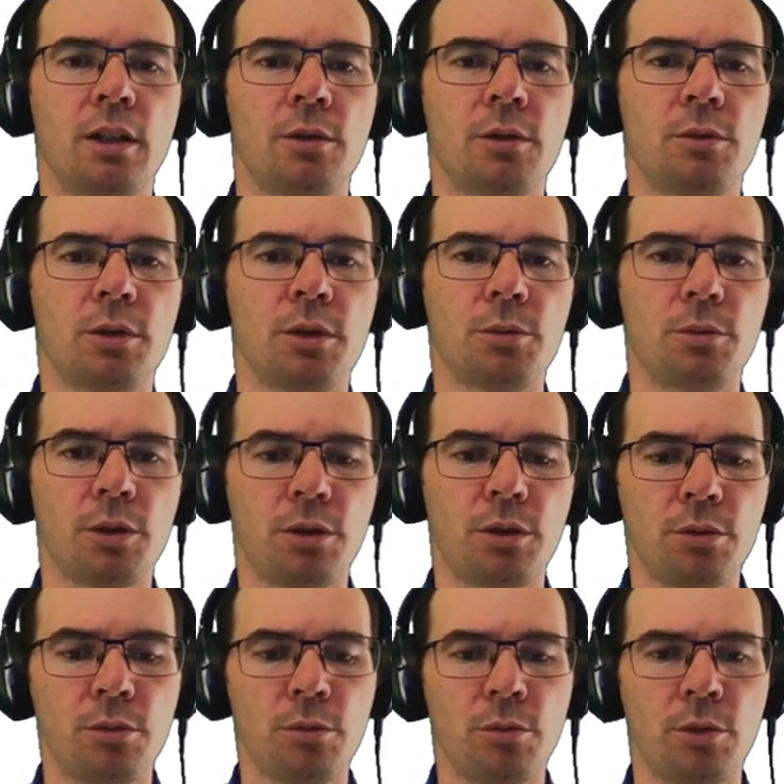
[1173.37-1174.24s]
What
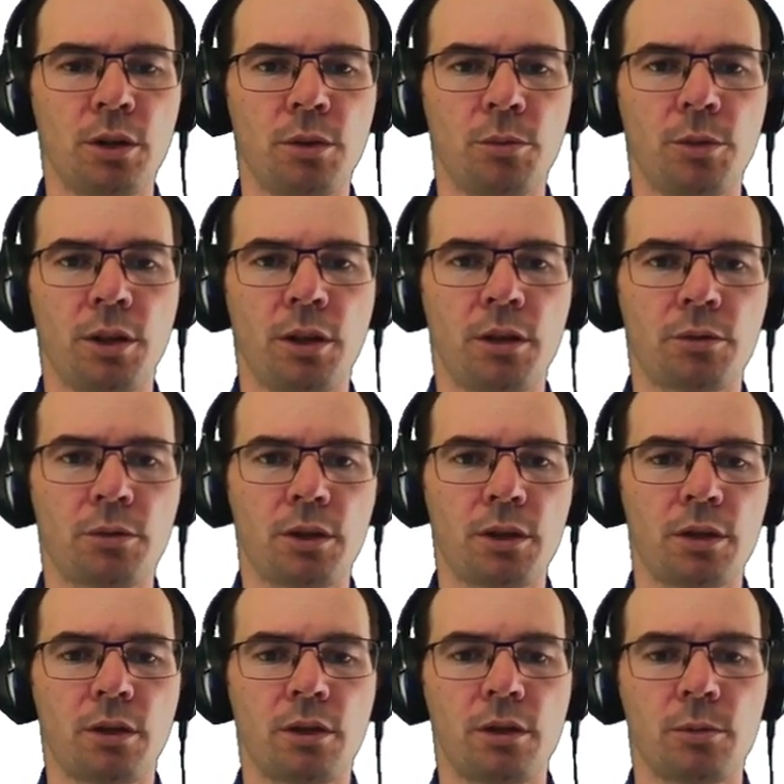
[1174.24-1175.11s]
do? Well, we
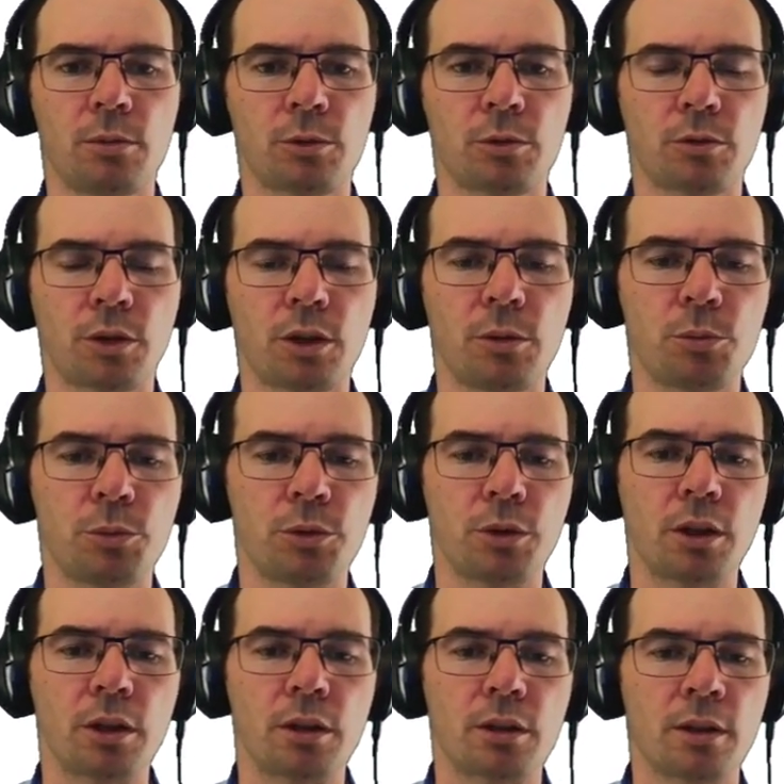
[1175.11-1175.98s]
increase the number of grid
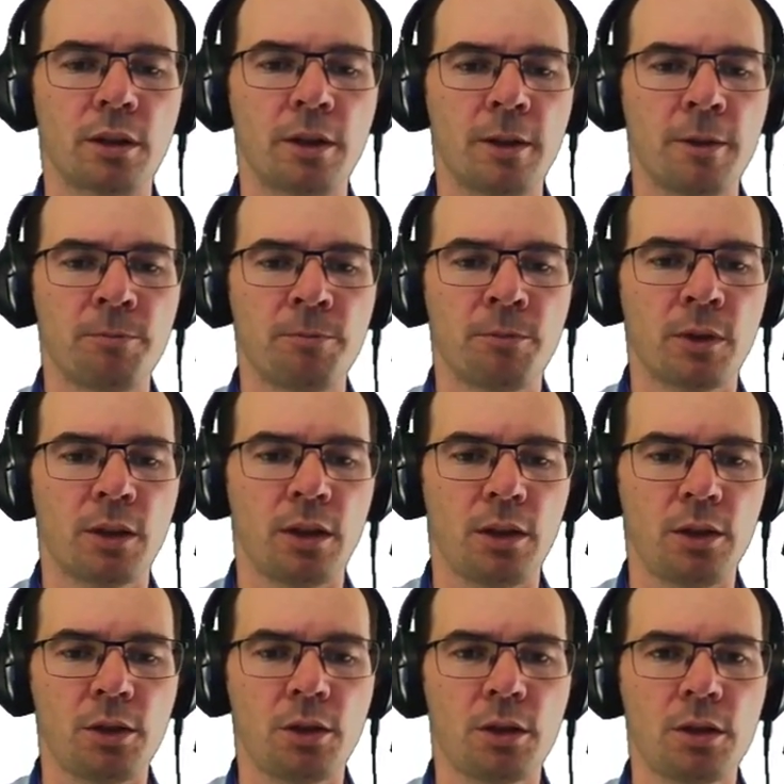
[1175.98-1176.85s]
points,
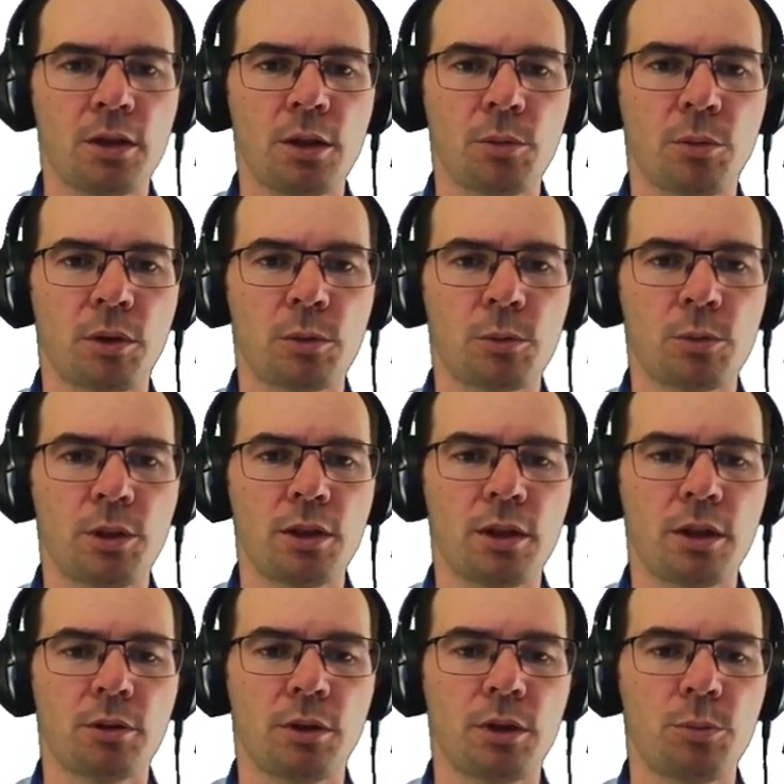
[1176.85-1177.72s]
and you can see with
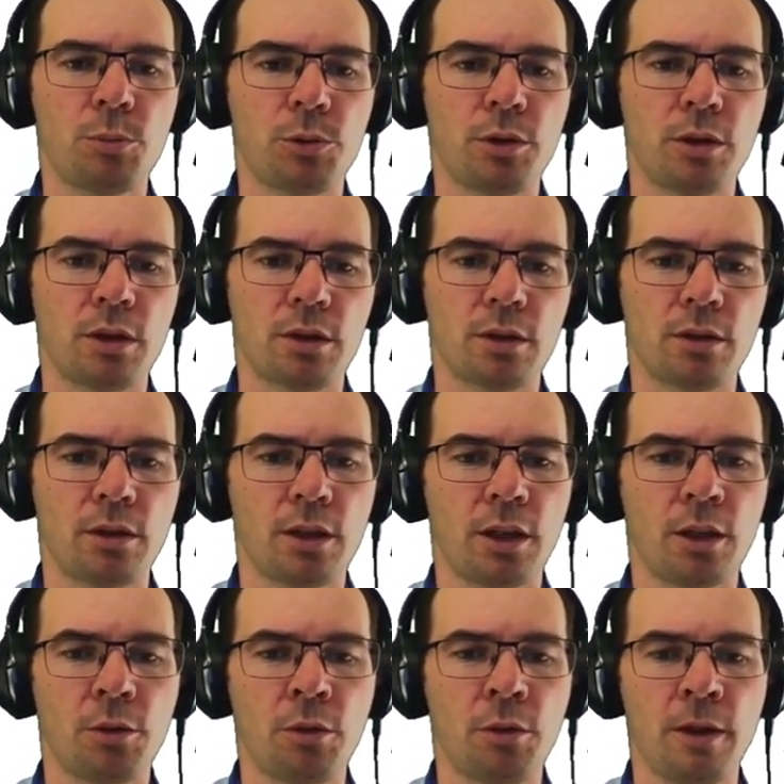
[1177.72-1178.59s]
20 grid points
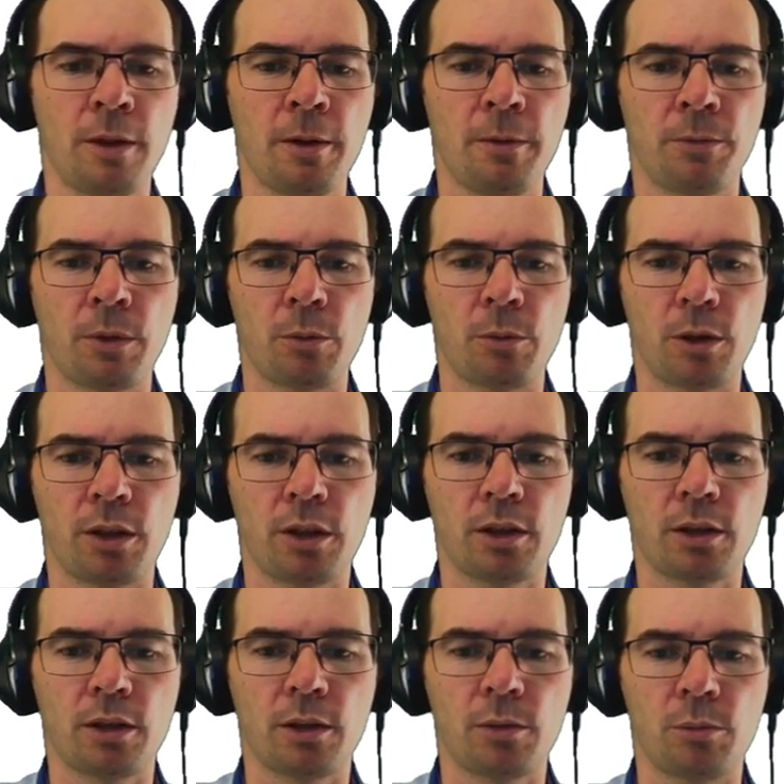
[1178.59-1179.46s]
now we
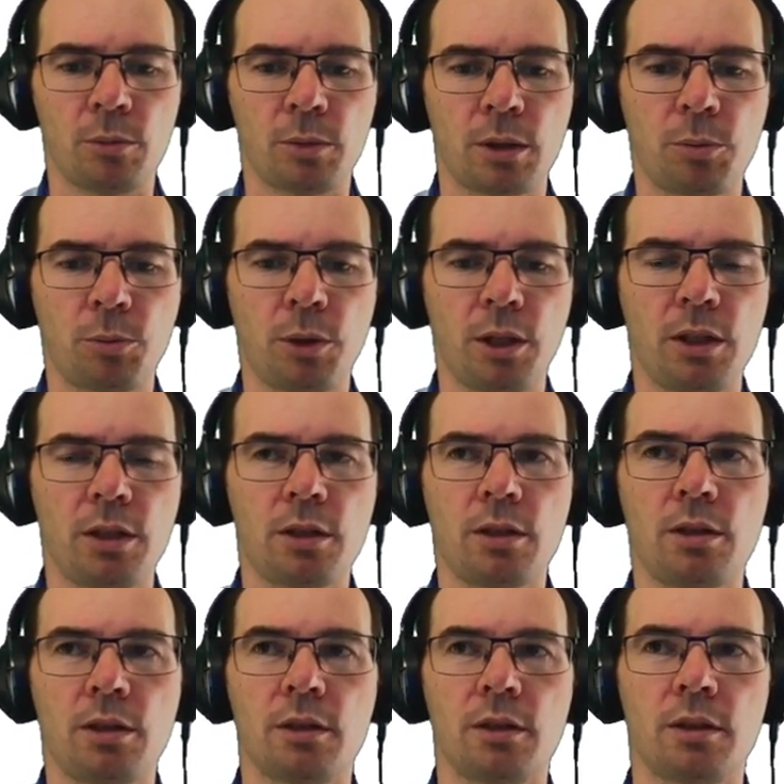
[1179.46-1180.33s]
get them
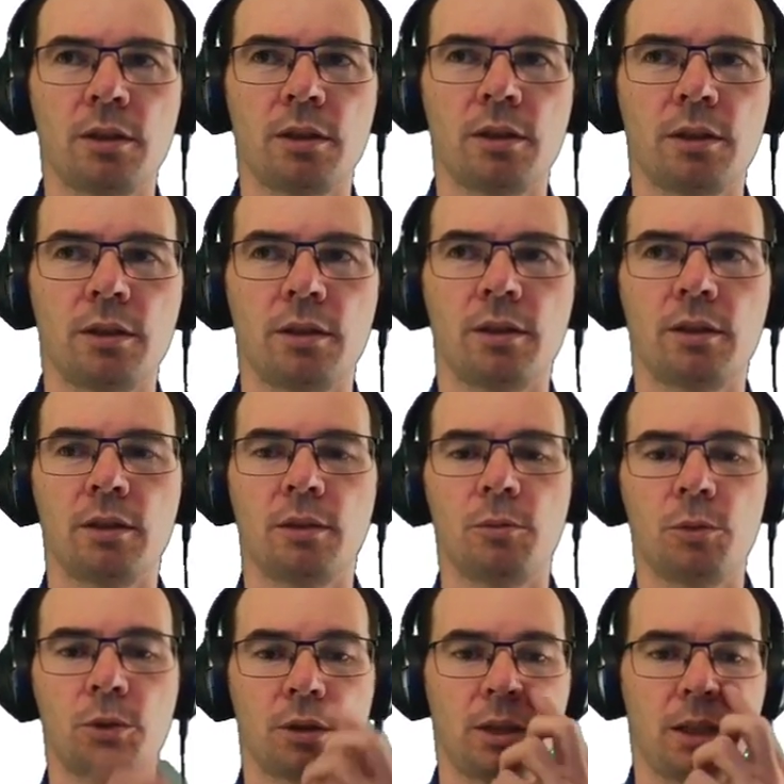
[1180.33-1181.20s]
spaced
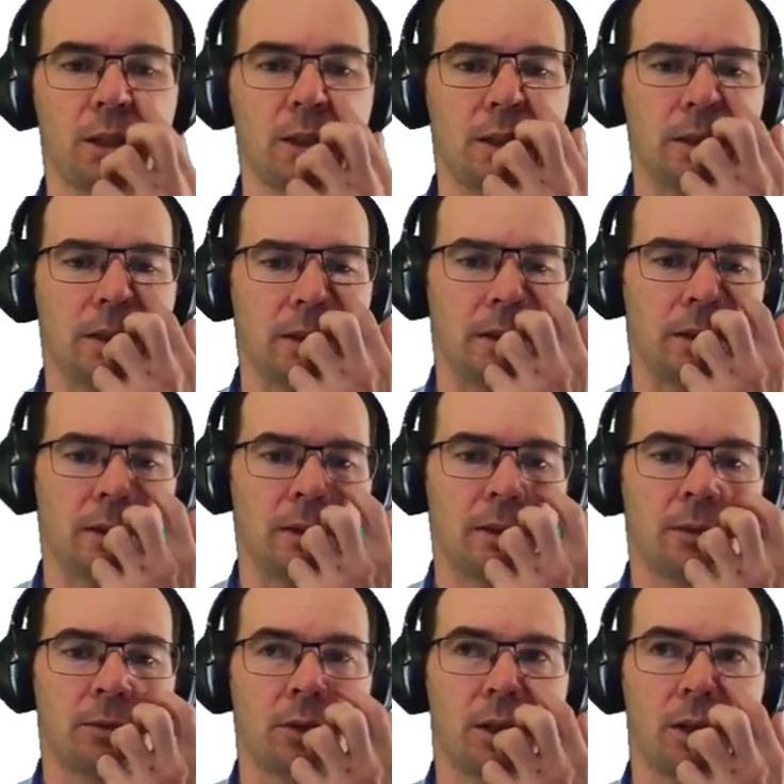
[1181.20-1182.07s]
more densely,
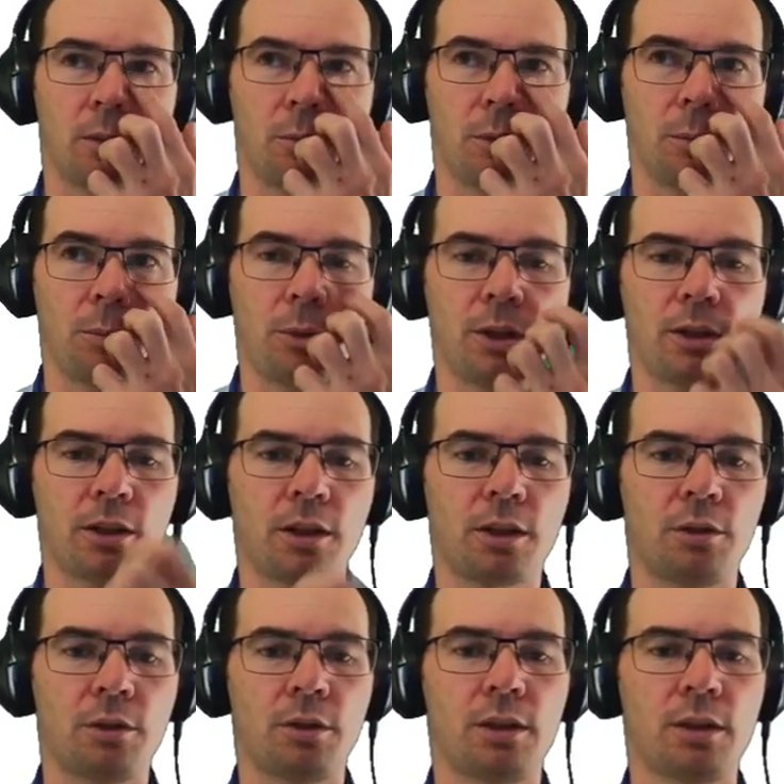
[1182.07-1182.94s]
and we pick
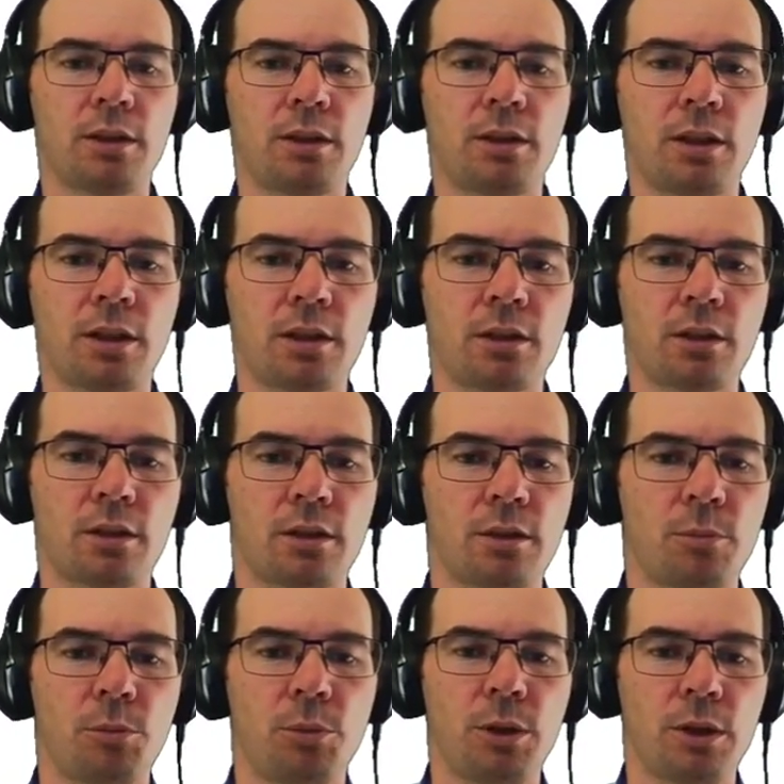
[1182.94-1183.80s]
out the second
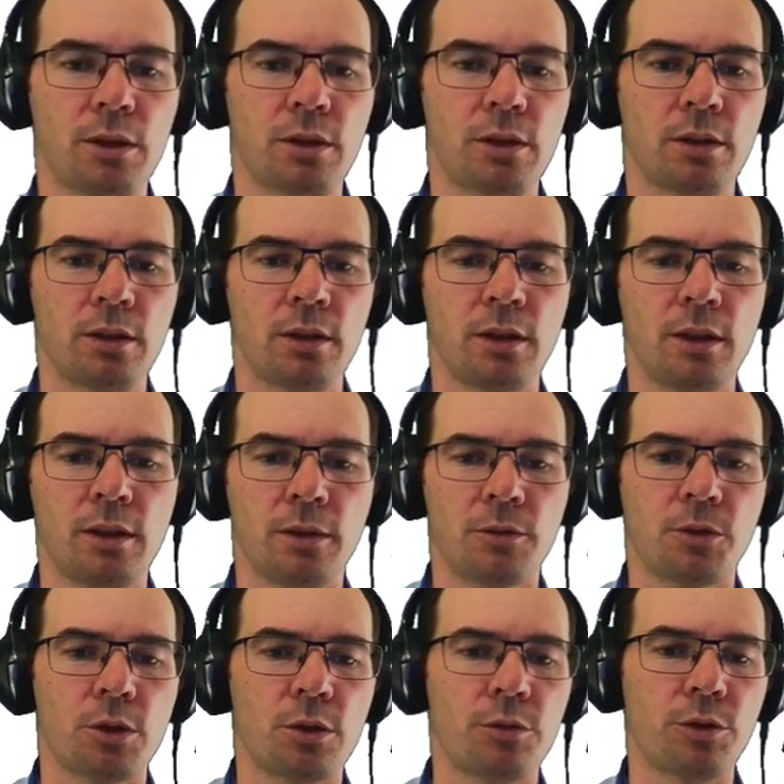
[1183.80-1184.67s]
peak
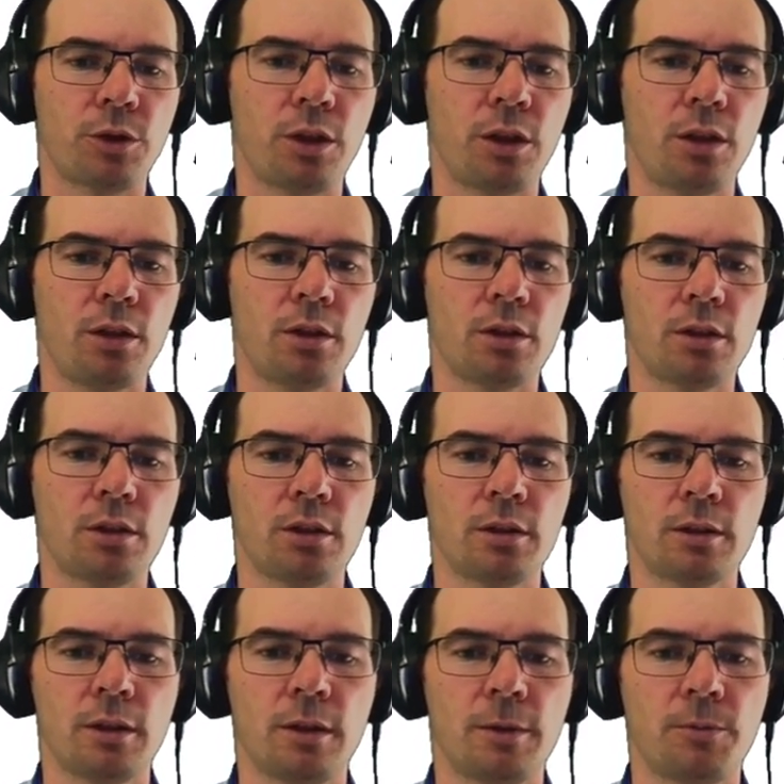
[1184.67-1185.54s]
over here,
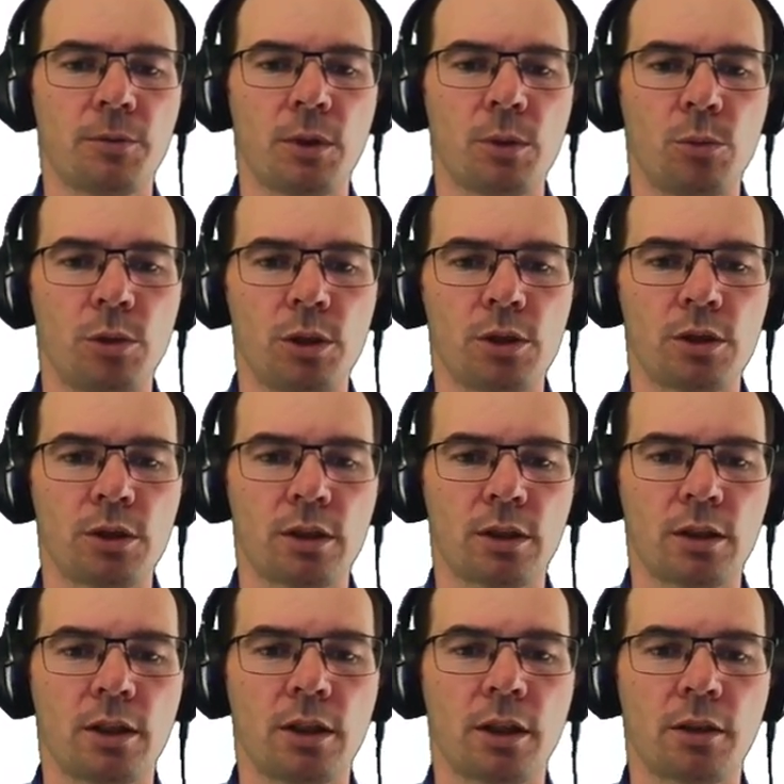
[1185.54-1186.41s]
which is
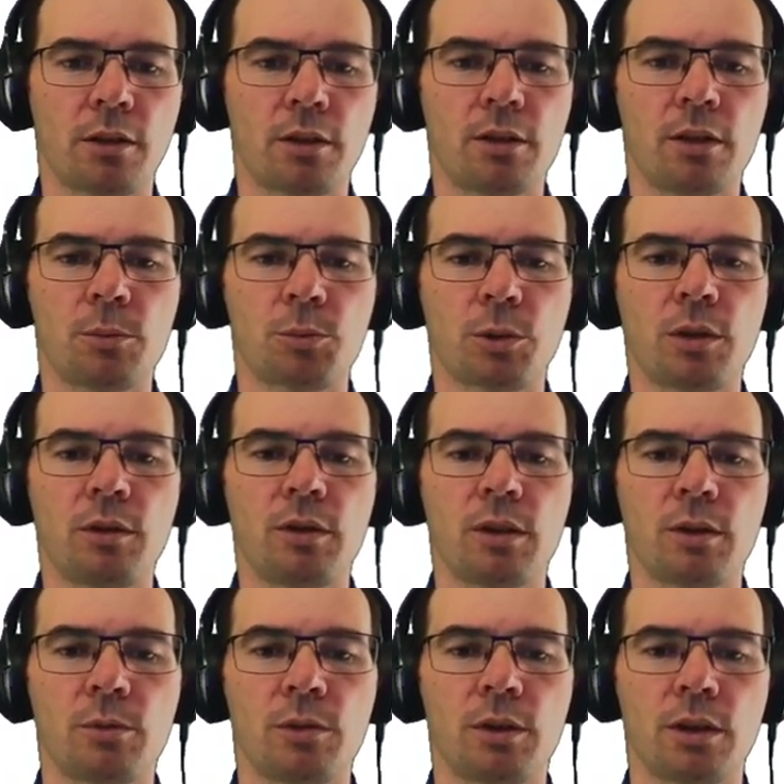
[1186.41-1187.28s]
higher than the
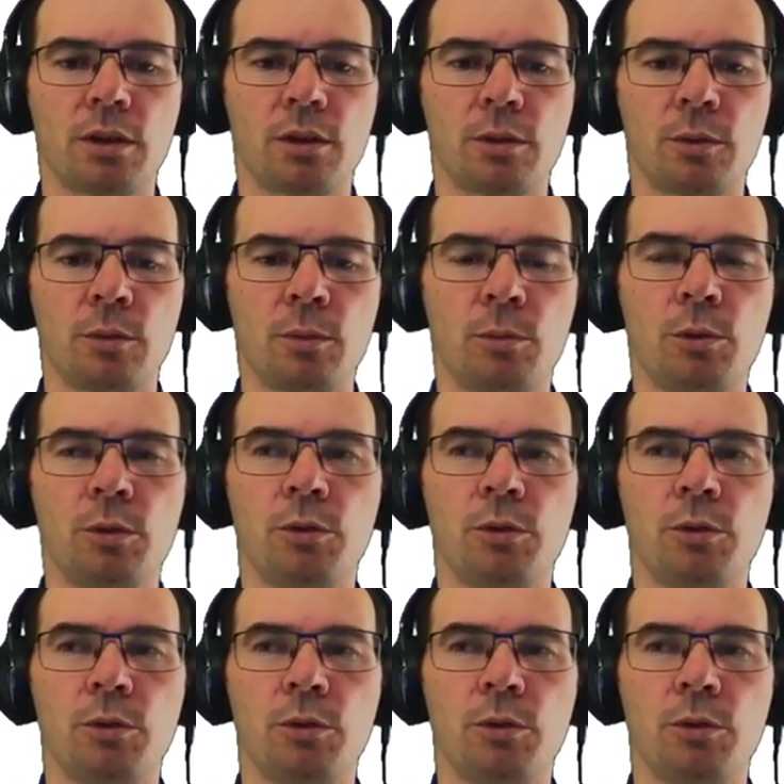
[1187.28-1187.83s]
previous one. So we